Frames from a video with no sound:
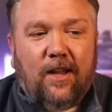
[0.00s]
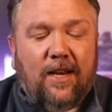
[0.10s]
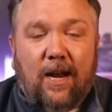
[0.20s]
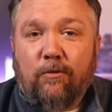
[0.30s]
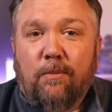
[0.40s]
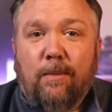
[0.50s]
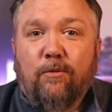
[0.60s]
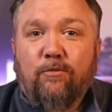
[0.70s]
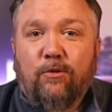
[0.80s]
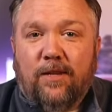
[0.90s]
Now,
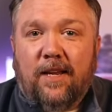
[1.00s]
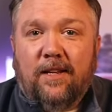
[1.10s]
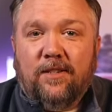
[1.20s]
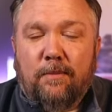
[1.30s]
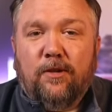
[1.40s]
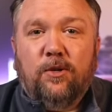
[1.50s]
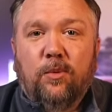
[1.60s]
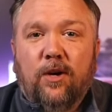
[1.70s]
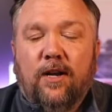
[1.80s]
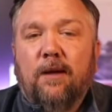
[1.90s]
remember routines? I mentioned
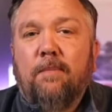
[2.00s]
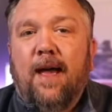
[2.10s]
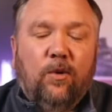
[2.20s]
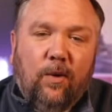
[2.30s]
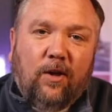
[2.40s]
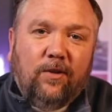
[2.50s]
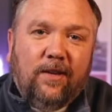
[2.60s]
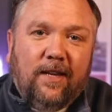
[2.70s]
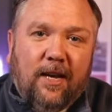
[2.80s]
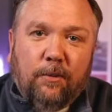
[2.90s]
we're going to come back. Well,
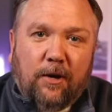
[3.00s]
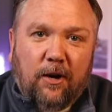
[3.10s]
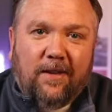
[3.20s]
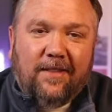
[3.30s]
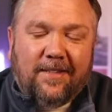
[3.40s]
here we go.